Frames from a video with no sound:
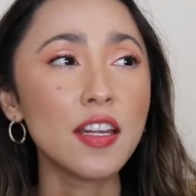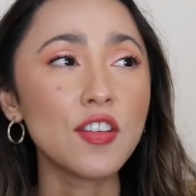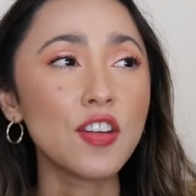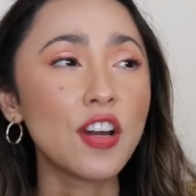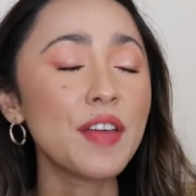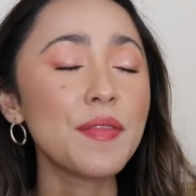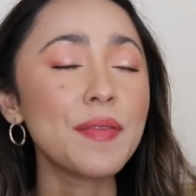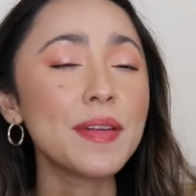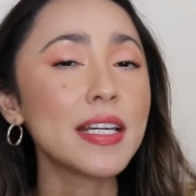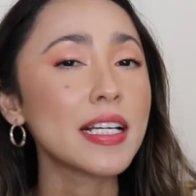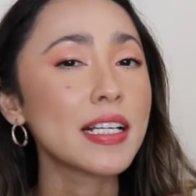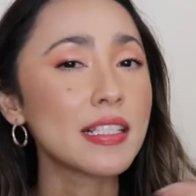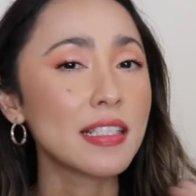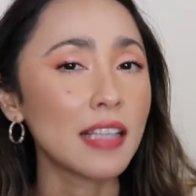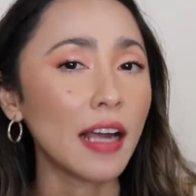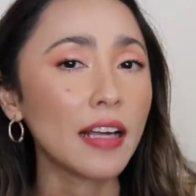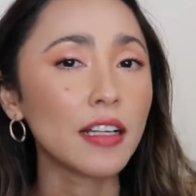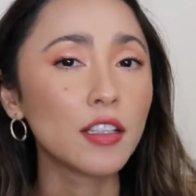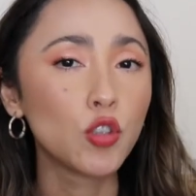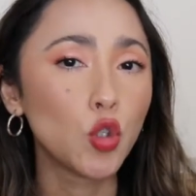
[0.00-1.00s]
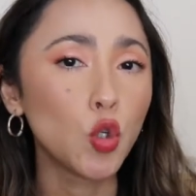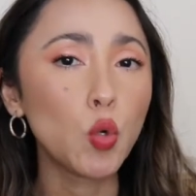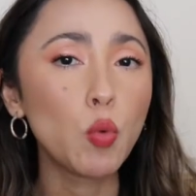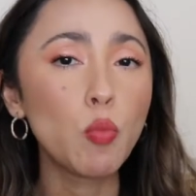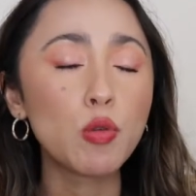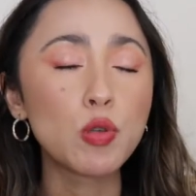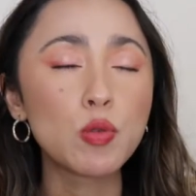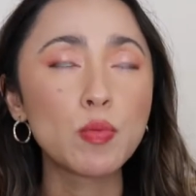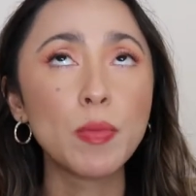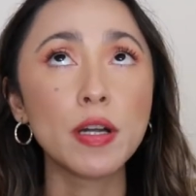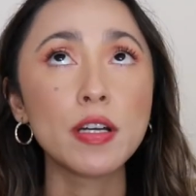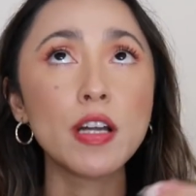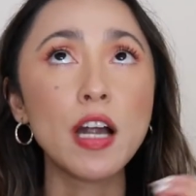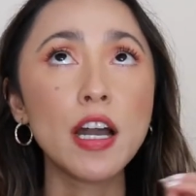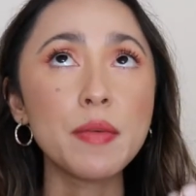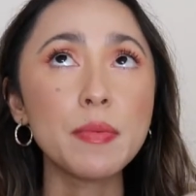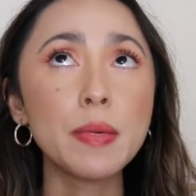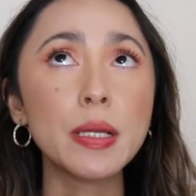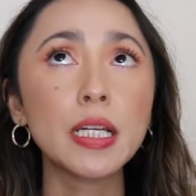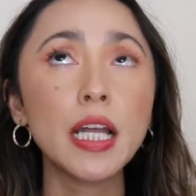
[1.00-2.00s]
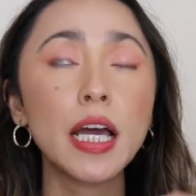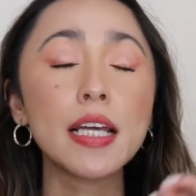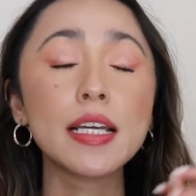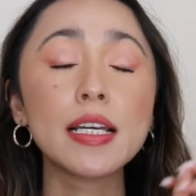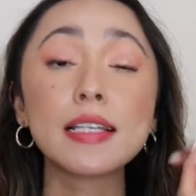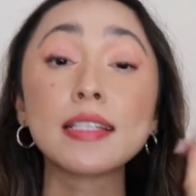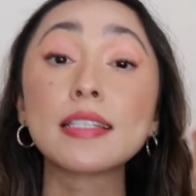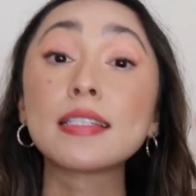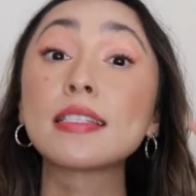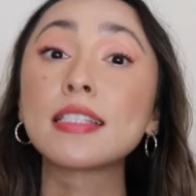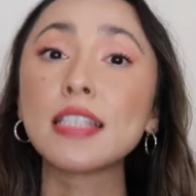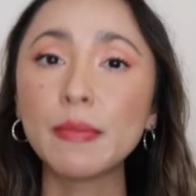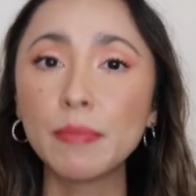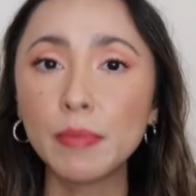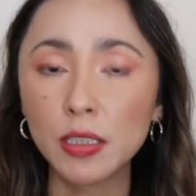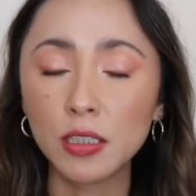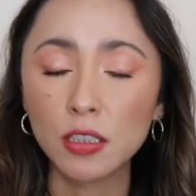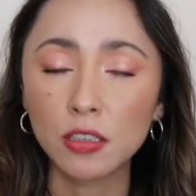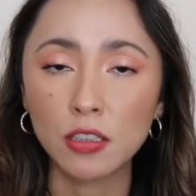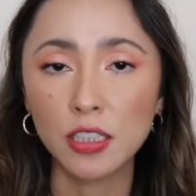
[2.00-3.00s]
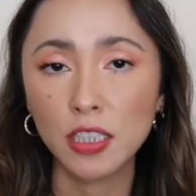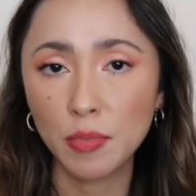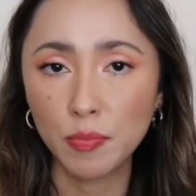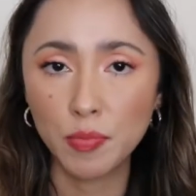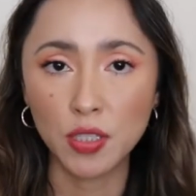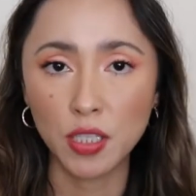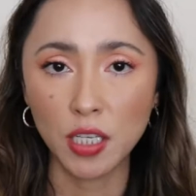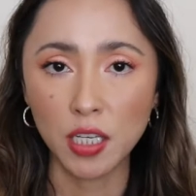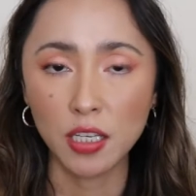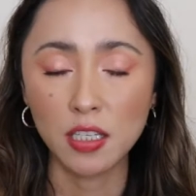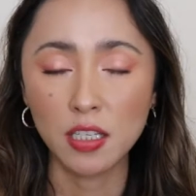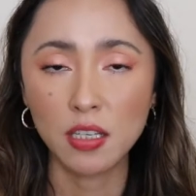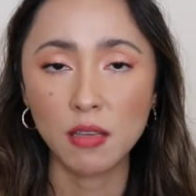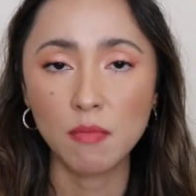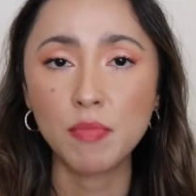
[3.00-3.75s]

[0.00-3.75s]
not even exact dupes, but not even like similar lipsticks